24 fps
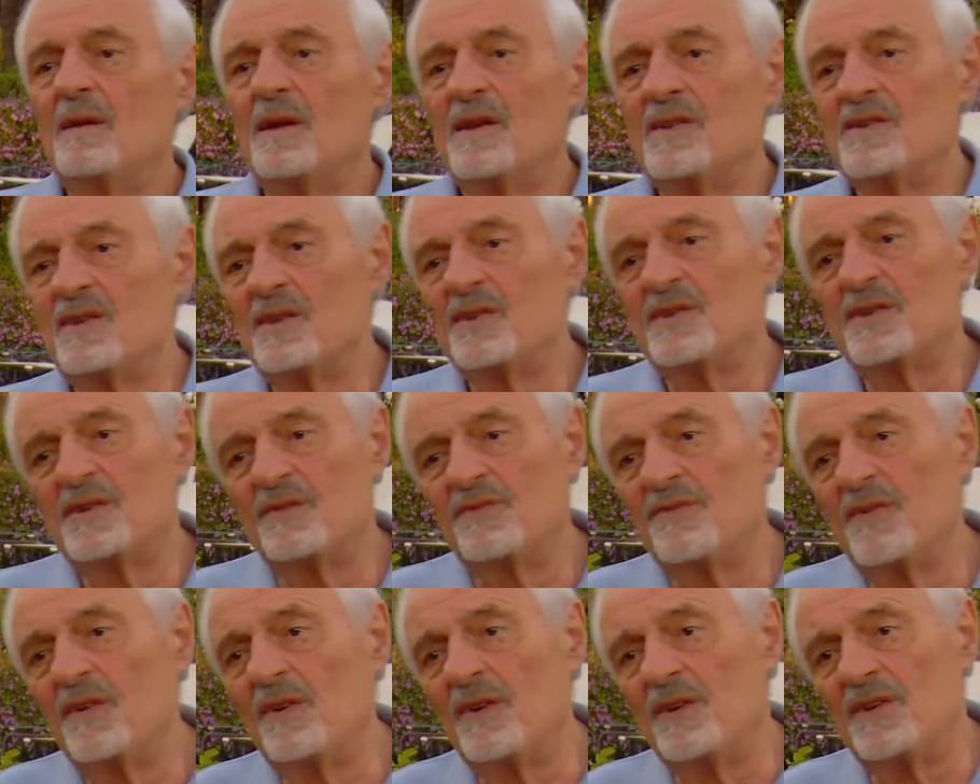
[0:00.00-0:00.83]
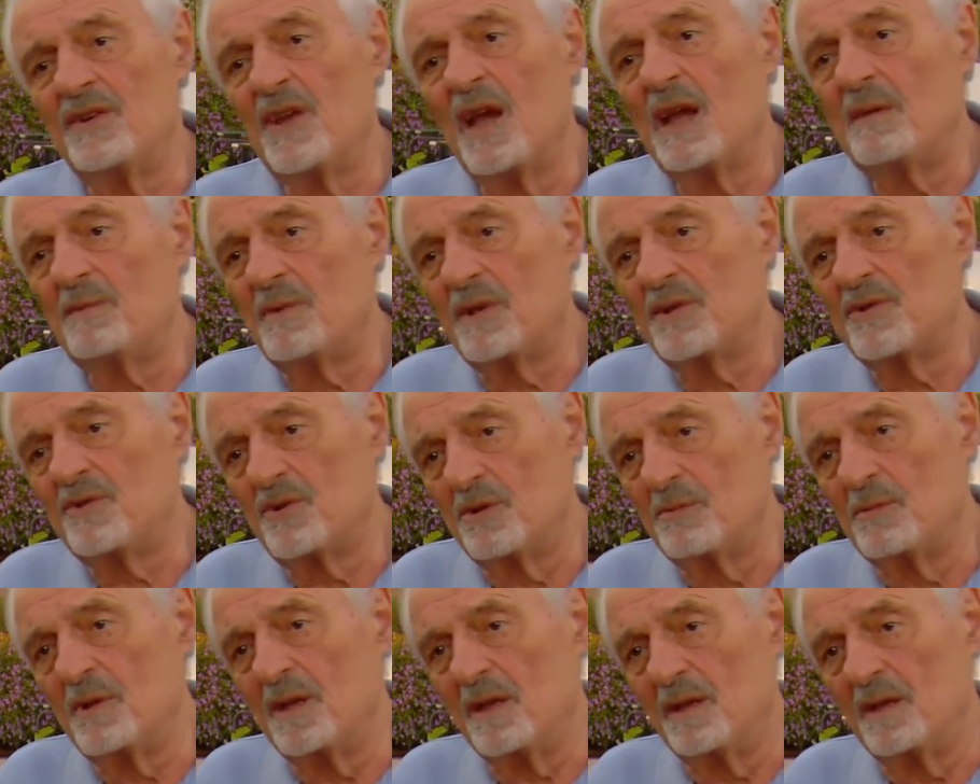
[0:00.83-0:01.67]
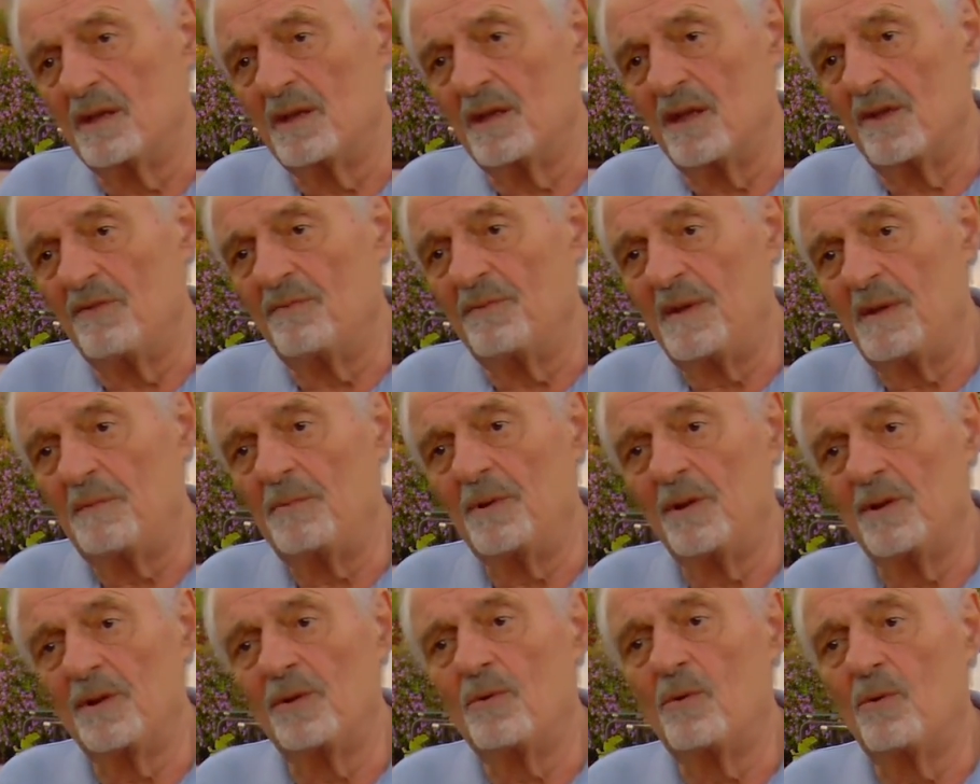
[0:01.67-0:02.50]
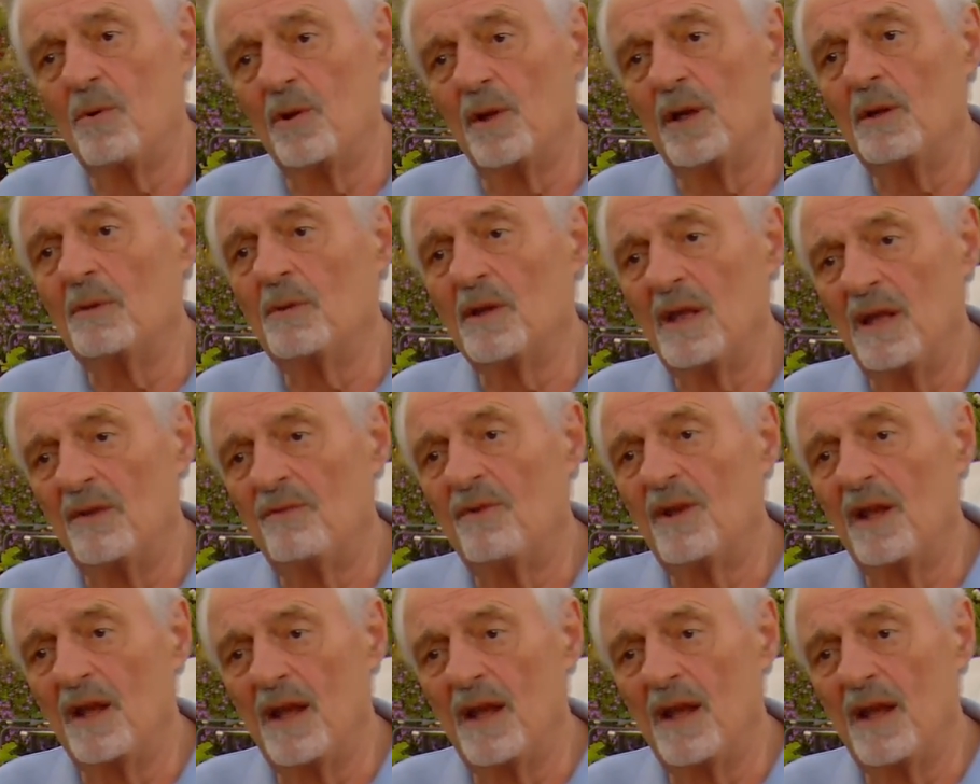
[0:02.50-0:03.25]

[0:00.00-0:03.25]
because it's very time consuming if people are quarreling with every